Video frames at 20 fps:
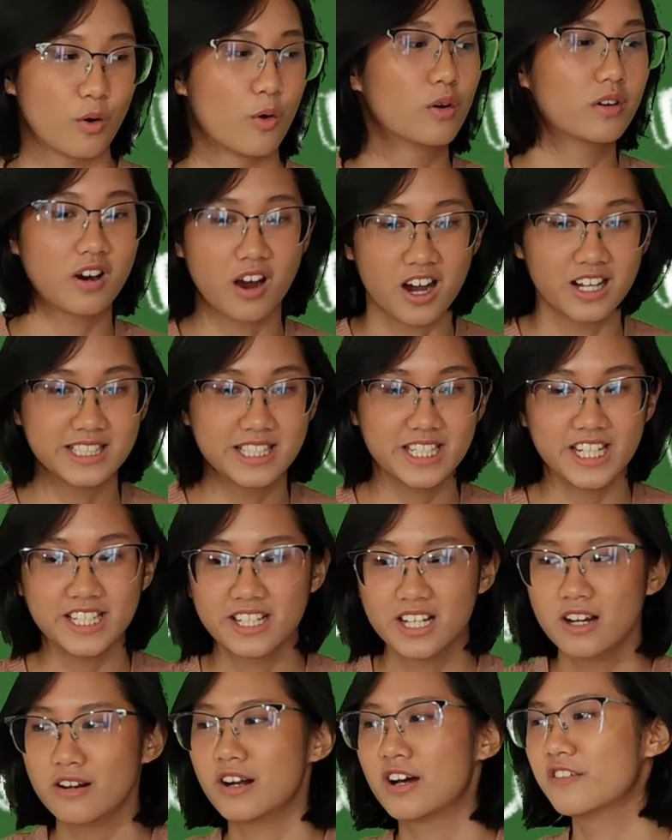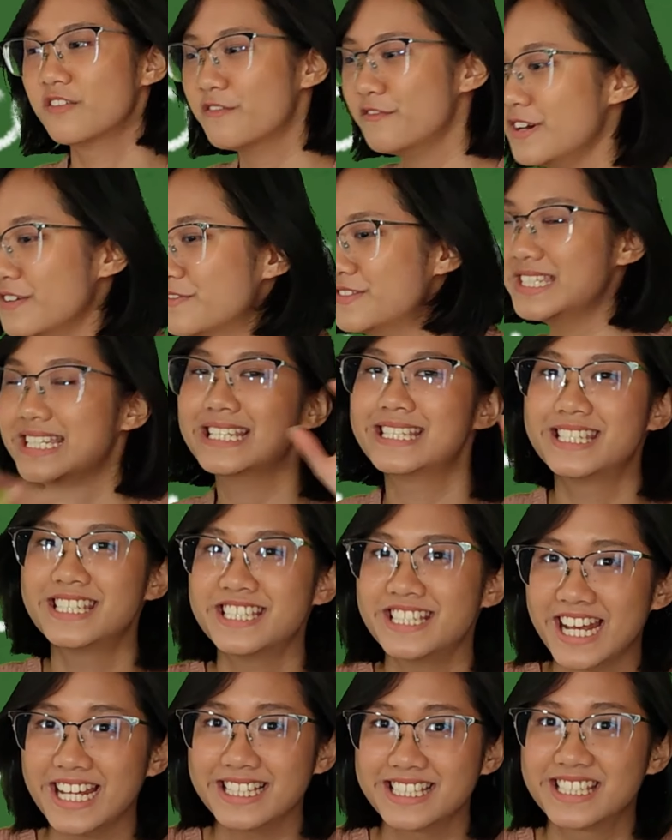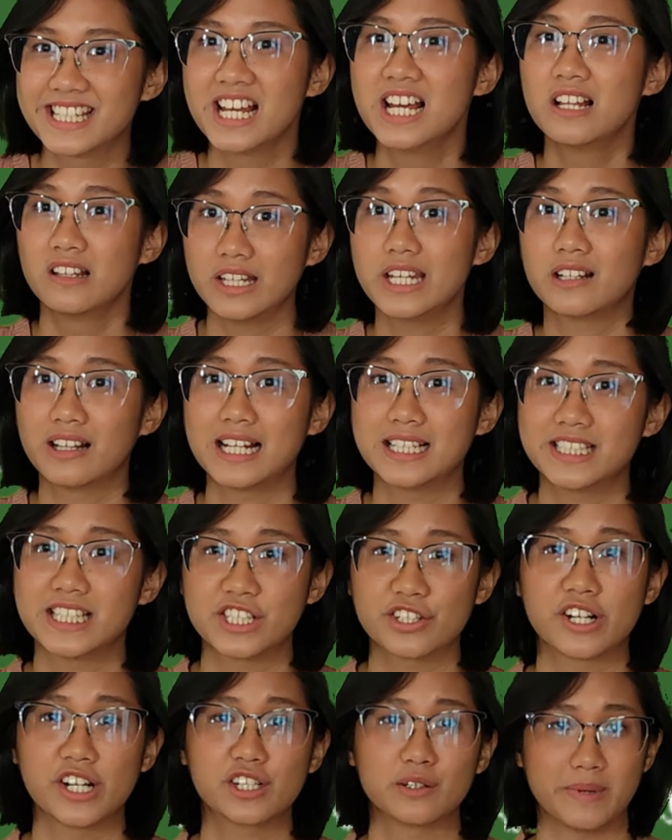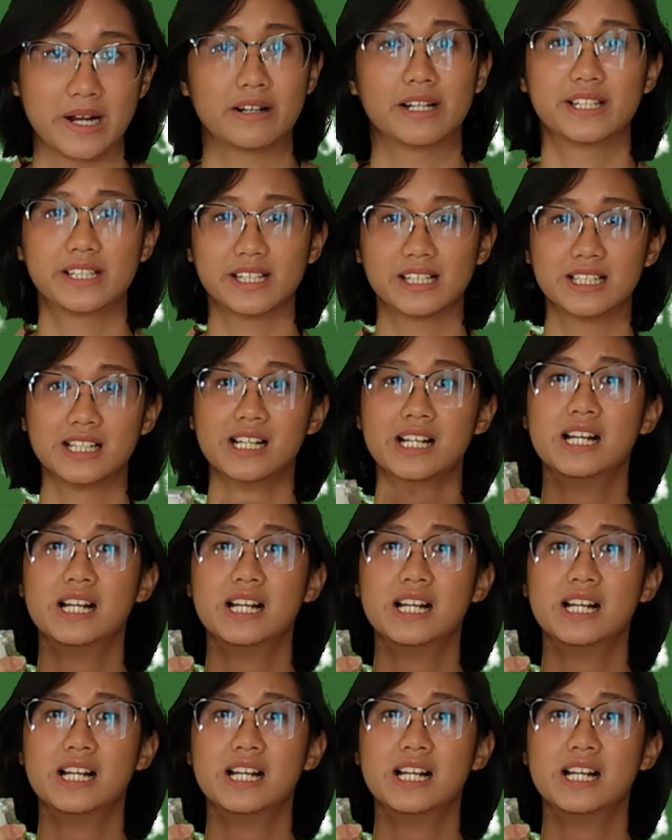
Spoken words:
the whole continent, around 50 states, legalized interracial marriage.